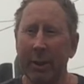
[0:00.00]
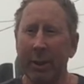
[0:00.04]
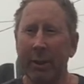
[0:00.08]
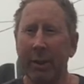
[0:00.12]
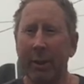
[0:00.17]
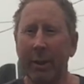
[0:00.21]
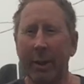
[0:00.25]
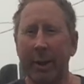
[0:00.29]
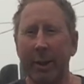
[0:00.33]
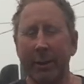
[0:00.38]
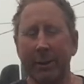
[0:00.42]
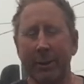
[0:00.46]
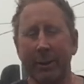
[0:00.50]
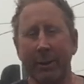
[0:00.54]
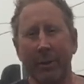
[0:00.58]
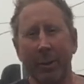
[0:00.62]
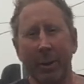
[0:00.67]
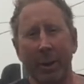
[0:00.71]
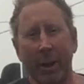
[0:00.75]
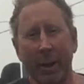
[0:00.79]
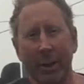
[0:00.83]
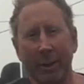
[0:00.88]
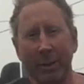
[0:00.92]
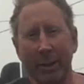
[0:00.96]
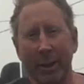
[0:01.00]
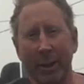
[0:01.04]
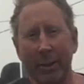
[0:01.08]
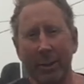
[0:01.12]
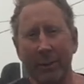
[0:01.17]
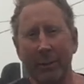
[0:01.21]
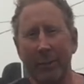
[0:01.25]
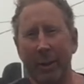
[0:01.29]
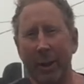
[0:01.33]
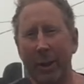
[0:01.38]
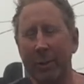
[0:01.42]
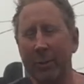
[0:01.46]
like some of the oxides
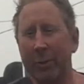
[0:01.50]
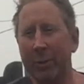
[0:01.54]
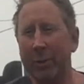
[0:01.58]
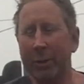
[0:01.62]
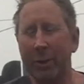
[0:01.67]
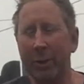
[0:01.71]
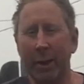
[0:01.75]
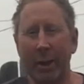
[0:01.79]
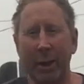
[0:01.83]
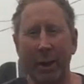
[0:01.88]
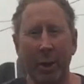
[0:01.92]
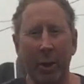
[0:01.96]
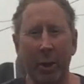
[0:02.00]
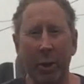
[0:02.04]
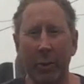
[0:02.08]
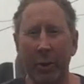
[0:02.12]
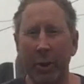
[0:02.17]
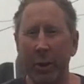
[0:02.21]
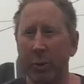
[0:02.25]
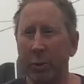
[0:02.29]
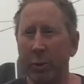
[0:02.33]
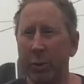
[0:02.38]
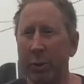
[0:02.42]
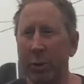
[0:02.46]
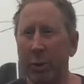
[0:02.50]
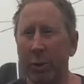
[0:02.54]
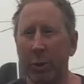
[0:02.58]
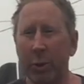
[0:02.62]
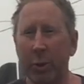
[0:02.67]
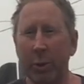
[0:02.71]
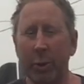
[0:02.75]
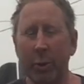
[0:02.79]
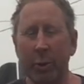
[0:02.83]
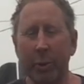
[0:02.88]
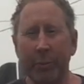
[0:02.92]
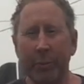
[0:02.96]
of nitrogen, NO,
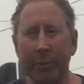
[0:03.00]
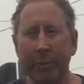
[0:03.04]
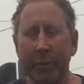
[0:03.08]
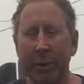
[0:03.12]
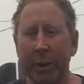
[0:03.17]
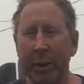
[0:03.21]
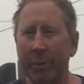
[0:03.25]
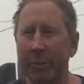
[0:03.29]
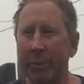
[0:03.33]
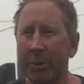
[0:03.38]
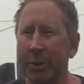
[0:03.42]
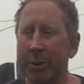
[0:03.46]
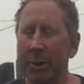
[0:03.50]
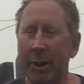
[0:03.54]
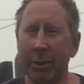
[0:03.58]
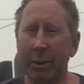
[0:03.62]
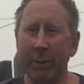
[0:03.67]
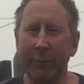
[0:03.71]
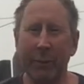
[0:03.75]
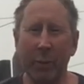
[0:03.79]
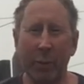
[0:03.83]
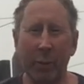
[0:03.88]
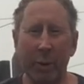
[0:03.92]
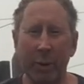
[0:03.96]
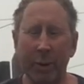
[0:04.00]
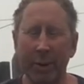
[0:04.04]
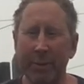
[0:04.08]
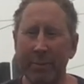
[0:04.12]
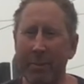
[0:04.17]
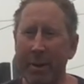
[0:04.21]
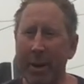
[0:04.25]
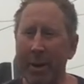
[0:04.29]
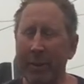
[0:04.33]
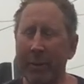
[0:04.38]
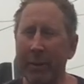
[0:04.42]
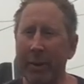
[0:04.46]
NO2, CH4 is
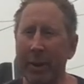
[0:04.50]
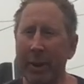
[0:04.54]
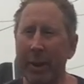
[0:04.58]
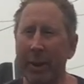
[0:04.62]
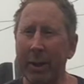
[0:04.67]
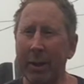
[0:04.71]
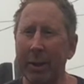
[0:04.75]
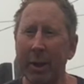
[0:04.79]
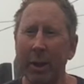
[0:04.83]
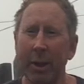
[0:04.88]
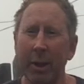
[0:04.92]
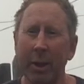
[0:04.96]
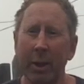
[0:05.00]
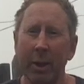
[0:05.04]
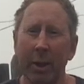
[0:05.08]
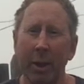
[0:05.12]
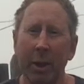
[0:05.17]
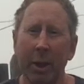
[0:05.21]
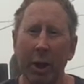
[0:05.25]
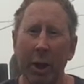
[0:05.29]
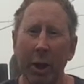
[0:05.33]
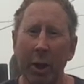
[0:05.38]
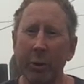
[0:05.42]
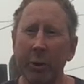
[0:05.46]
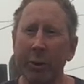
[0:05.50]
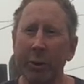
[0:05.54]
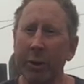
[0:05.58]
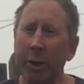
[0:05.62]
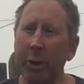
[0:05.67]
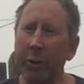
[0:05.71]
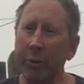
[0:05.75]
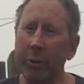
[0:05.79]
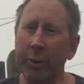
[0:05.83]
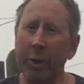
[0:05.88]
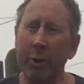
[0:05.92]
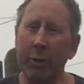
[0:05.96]
methane.
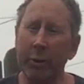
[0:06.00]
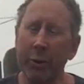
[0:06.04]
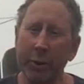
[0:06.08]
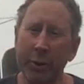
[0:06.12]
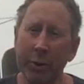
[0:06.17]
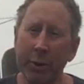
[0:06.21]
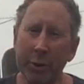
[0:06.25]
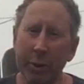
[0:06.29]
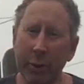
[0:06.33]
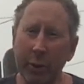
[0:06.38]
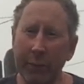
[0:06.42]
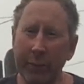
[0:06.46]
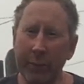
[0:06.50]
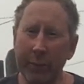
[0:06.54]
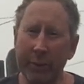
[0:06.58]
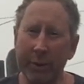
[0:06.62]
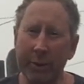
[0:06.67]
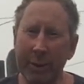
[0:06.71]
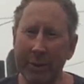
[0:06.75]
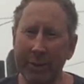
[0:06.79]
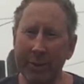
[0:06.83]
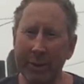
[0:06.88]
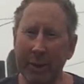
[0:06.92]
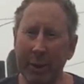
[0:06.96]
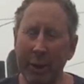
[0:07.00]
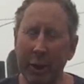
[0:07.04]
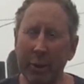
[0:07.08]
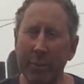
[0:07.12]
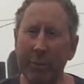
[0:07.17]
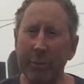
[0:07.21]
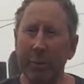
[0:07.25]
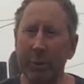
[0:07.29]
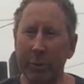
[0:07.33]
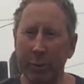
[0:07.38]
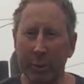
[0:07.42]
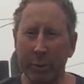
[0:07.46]
Ozone near the surface as an air
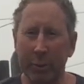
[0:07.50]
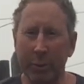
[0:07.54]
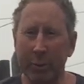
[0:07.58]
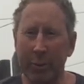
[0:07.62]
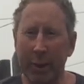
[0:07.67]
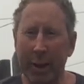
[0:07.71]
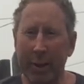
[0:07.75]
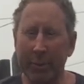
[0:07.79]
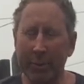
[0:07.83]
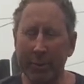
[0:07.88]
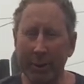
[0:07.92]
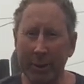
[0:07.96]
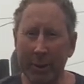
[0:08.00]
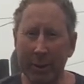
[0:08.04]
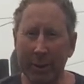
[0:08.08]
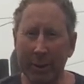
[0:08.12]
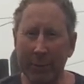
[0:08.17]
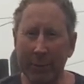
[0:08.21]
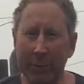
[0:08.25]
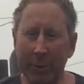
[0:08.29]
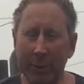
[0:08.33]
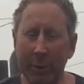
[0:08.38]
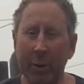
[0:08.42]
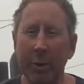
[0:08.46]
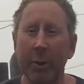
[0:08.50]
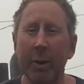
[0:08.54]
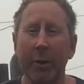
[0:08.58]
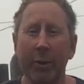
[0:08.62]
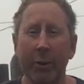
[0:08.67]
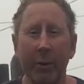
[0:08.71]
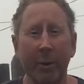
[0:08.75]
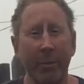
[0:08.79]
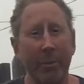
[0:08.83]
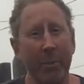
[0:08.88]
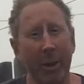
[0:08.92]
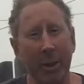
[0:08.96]
pollutant traps heat. So
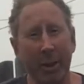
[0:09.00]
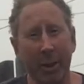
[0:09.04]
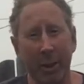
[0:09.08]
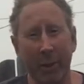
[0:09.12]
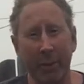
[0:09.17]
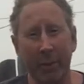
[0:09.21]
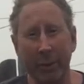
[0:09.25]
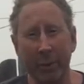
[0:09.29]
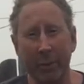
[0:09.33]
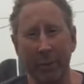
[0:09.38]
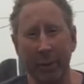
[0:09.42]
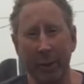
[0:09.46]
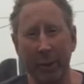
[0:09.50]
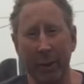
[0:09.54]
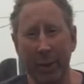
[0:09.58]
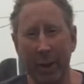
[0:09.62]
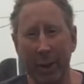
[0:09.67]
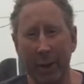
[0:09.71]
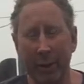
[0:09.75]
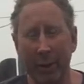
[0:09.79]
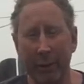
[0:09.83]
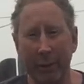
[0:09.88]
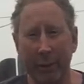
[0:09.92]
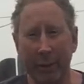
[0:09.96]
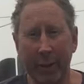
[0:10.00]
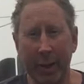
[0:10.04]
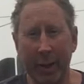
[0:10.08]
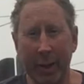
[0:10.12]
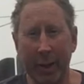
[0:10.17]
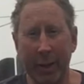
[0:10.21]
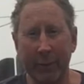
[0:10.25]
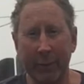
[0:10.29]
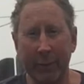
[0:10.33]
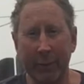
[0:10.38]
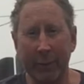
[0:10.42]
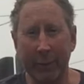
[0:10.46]
there are many other greenhouse
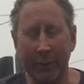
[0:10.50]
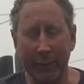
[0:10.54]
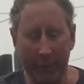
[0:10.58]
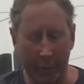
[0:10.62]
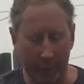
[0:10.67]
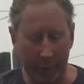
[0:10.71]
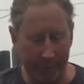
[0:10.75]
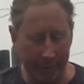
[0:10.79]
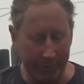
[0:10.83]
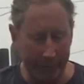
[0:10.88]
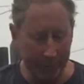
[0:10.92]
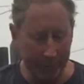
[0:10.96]
gases. So